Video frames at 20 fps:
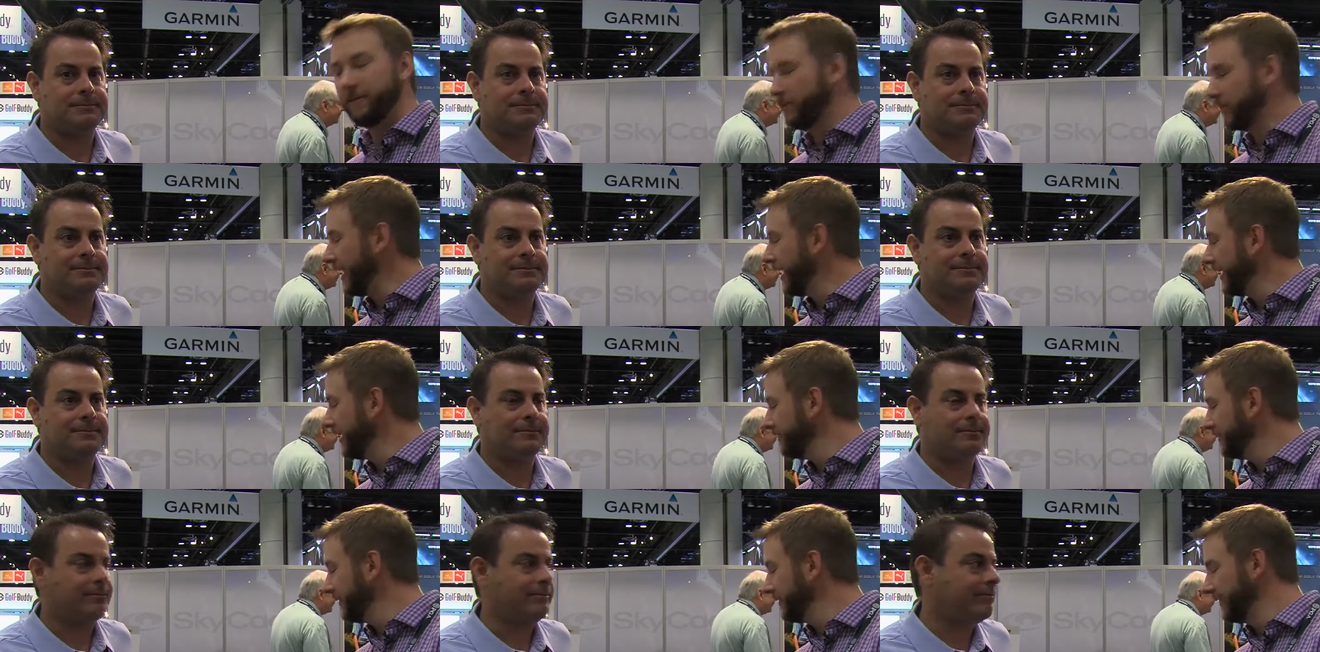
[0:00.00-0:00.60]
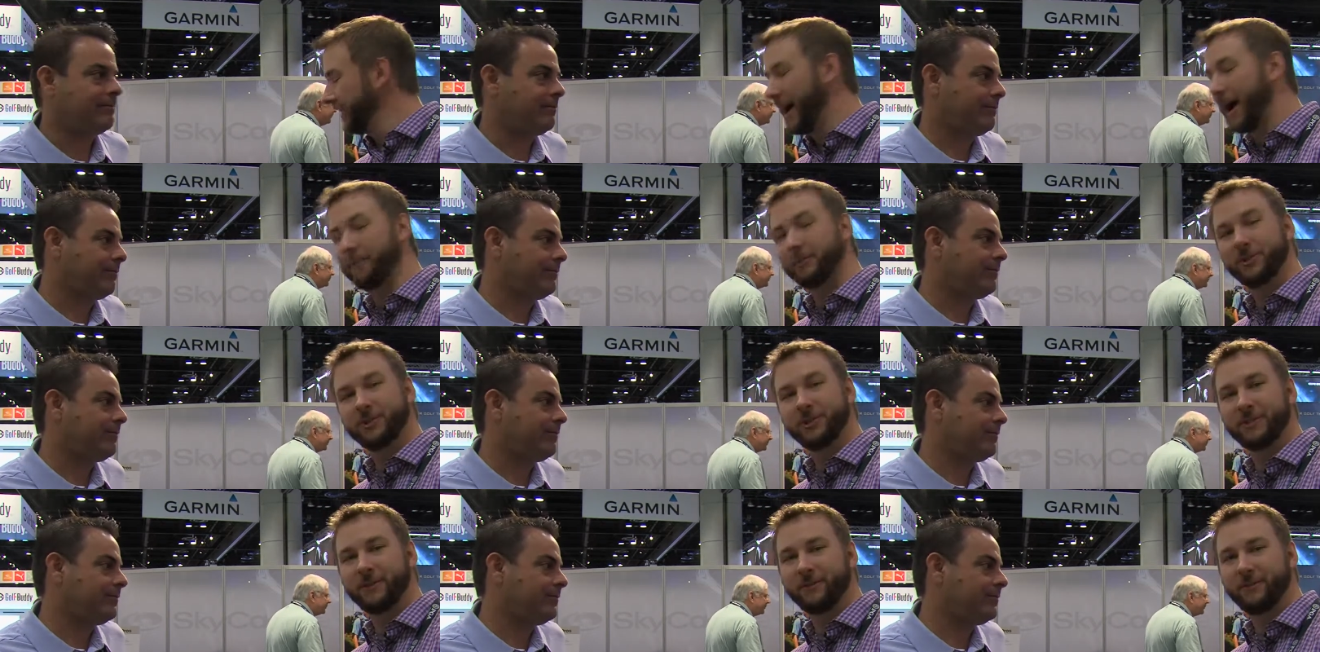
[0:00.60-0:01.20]
Speaker 1: variety of different
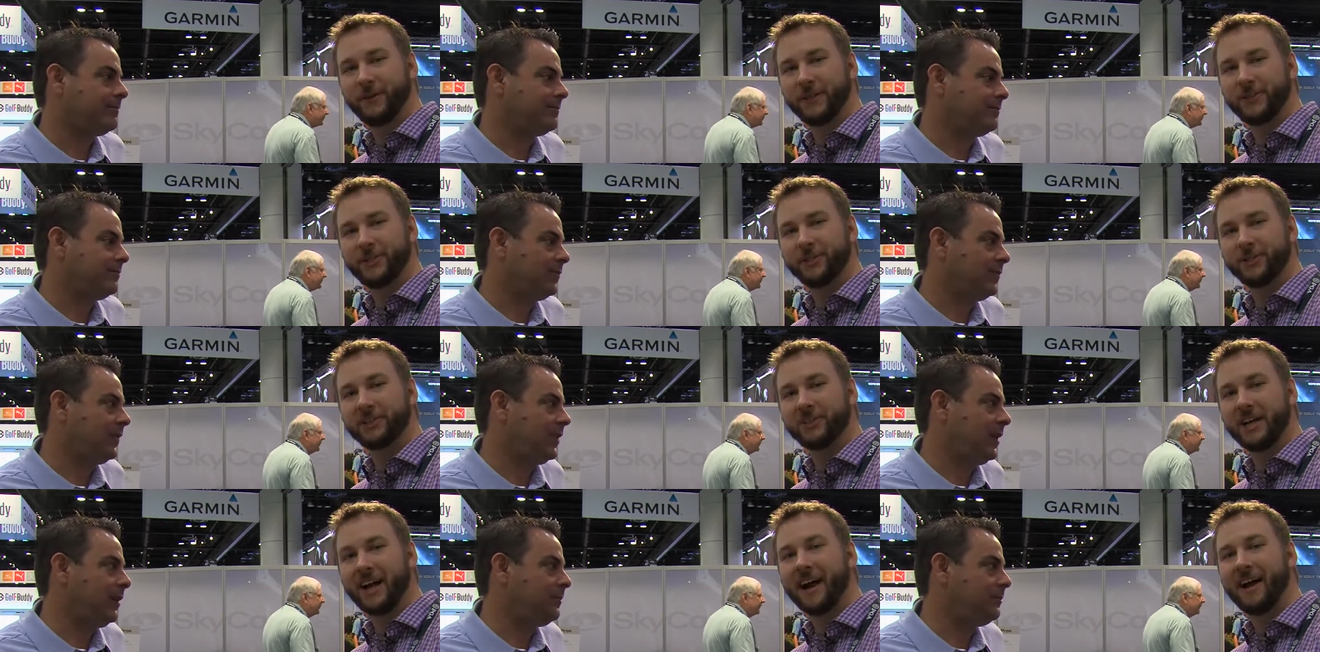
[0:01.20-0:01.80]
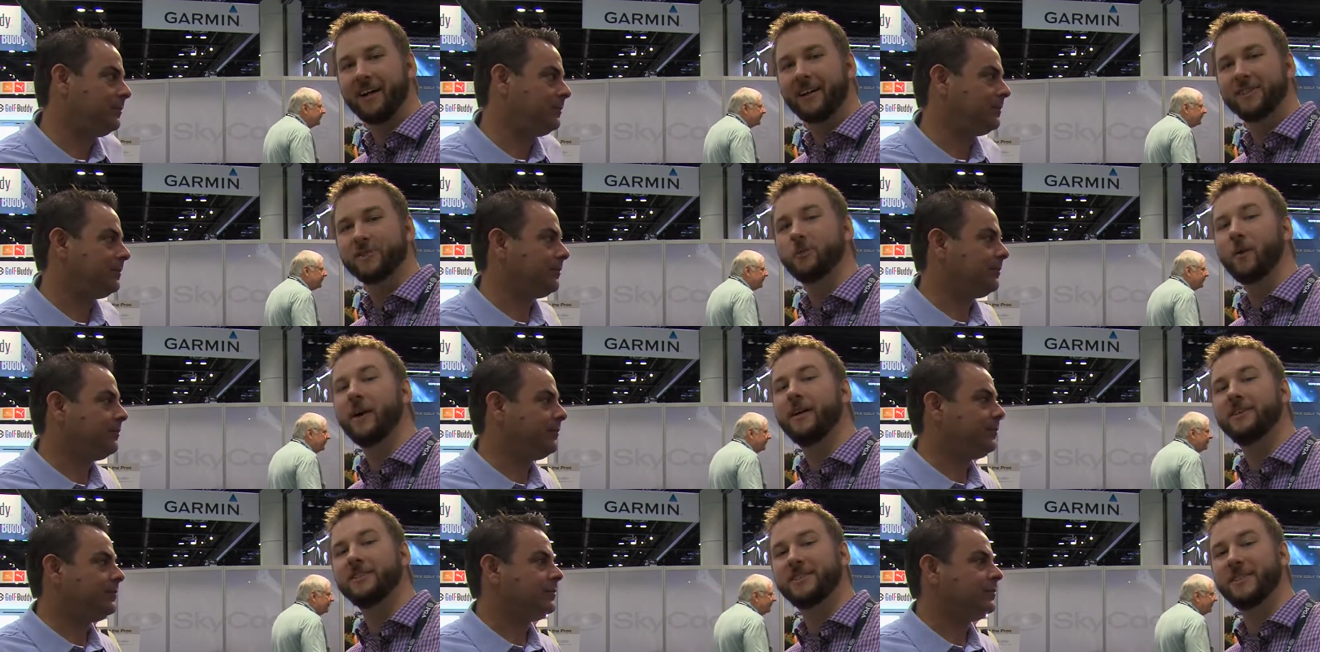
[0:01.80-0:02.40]
options to fit your style as
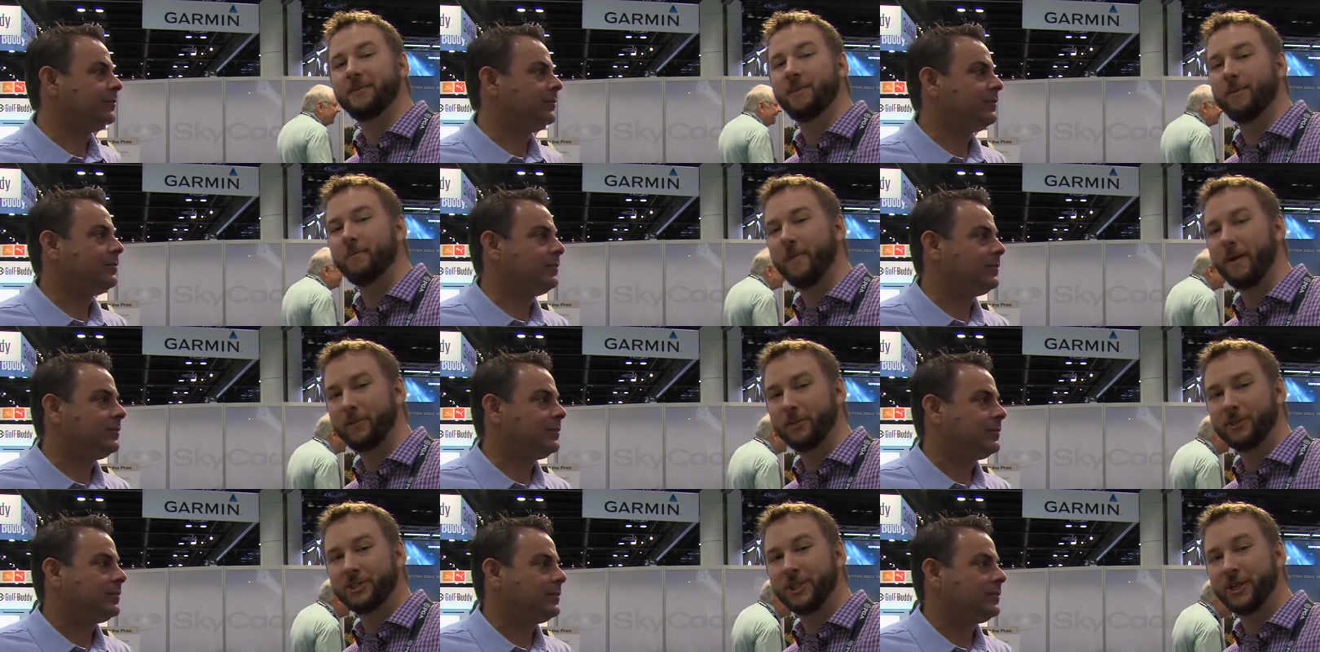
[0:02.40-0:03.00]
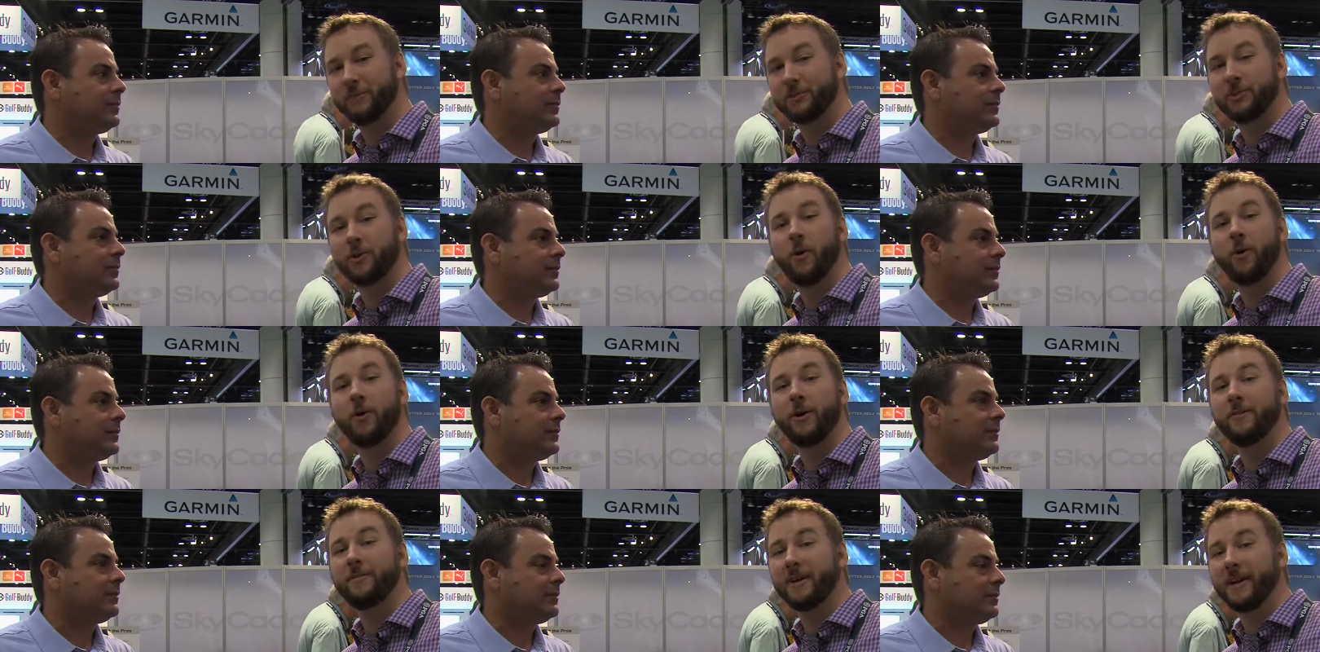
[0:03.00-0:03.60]
well as different memberships or
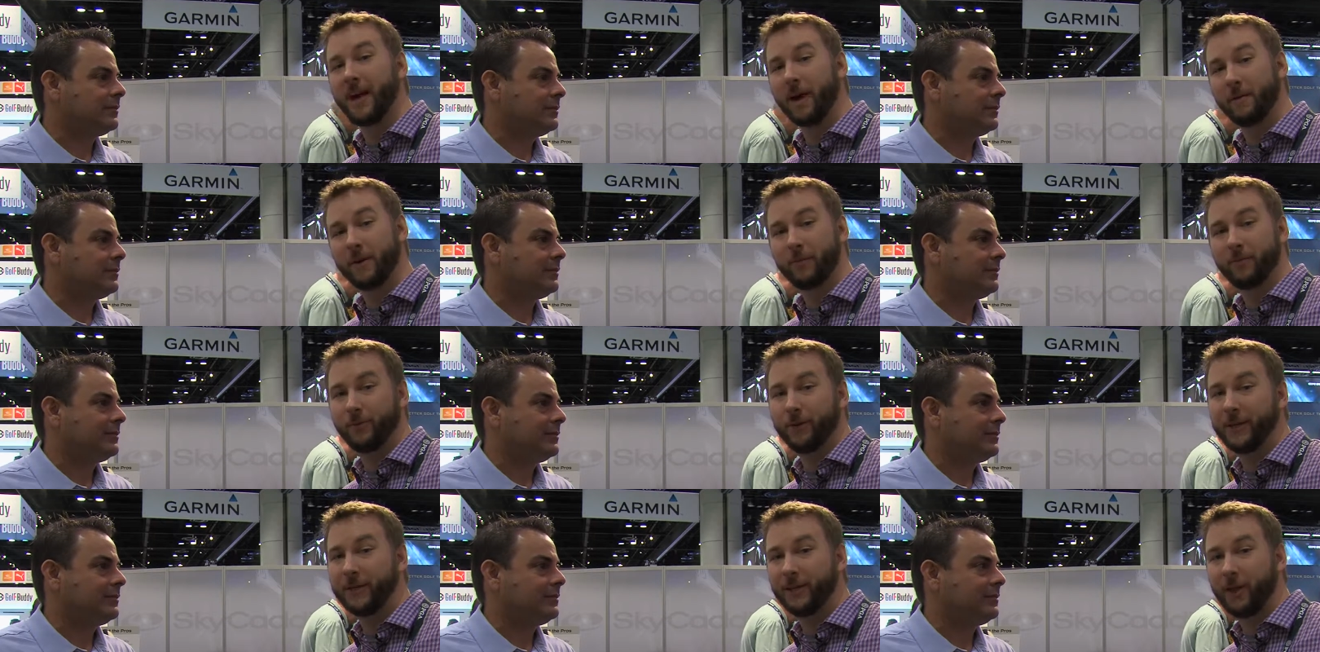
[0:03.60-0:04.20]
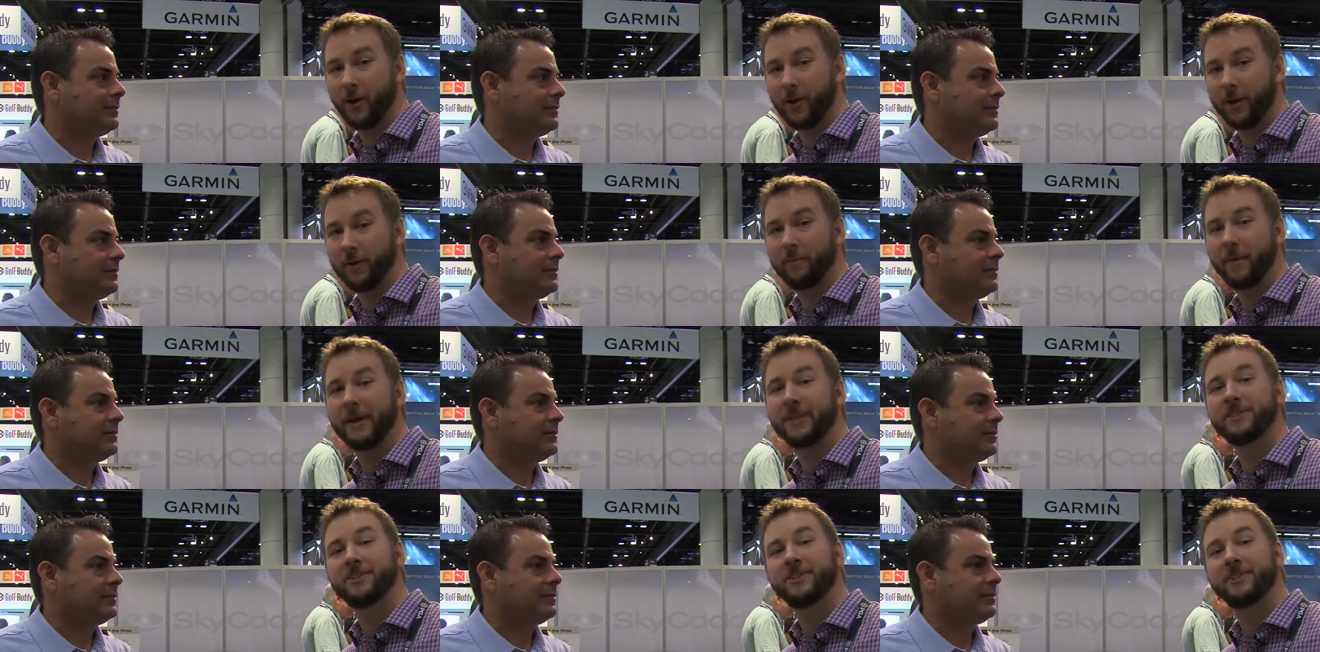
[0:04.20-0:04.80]
even coming preloaded
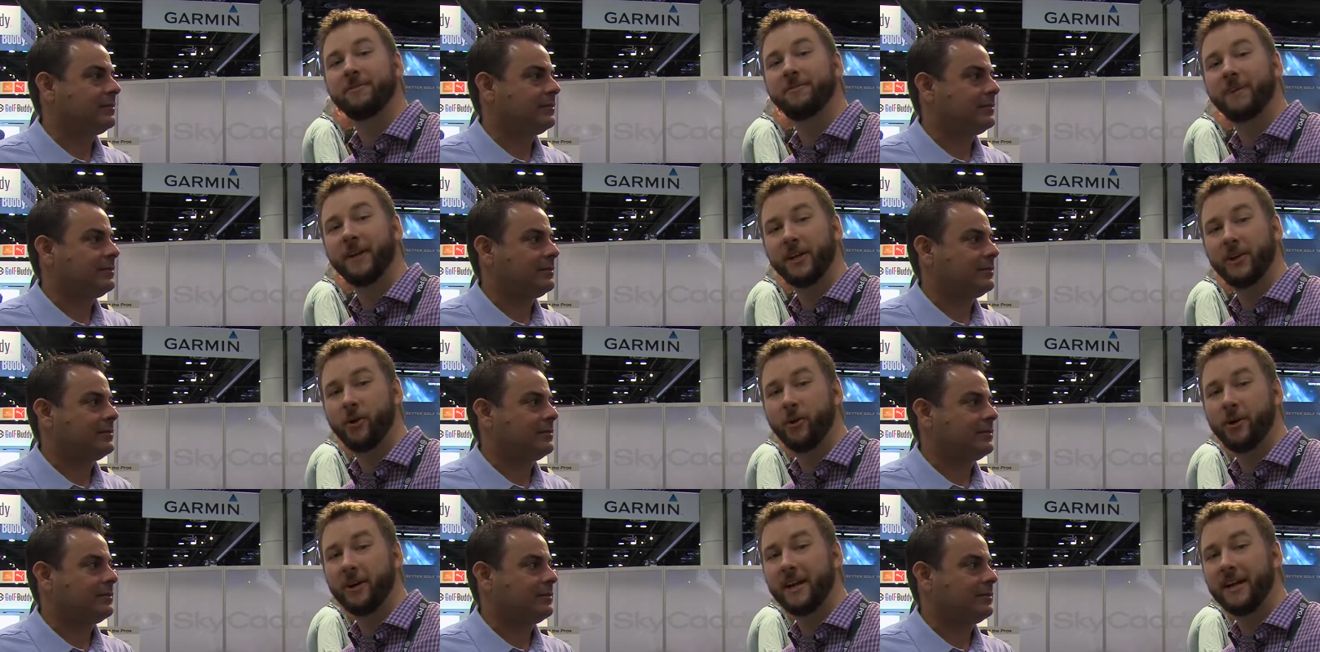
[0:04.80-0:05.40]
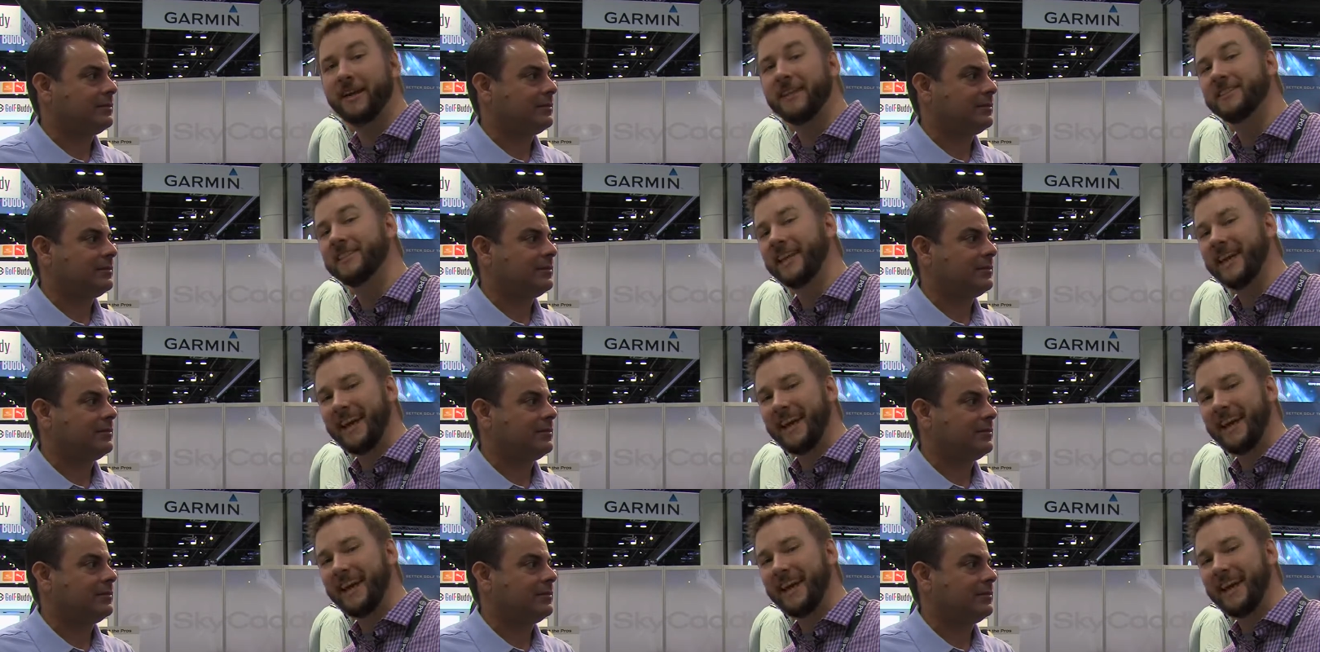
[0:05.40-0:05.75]
based to fit your needs